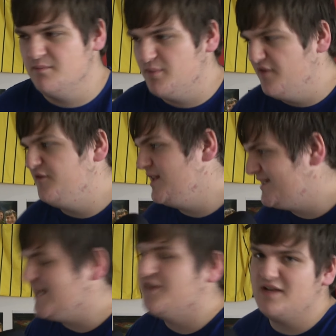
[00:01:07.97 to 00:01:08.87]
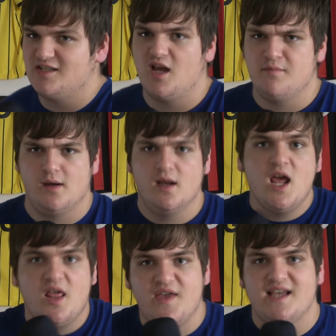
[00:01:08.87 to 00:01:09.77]
But for the sake of excitement,
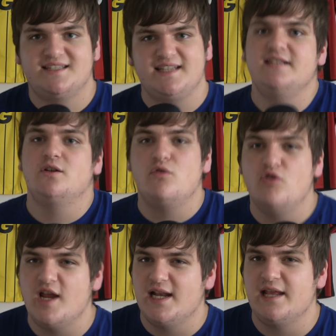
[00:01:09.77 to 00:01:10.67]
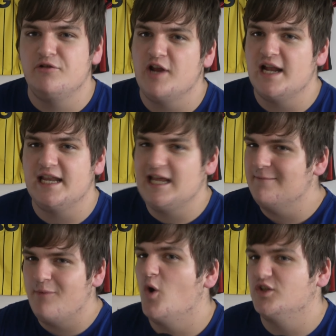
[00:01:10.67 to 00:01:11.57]
this is a really, really
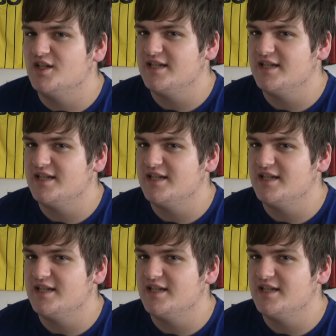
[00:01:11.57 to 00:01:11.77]
important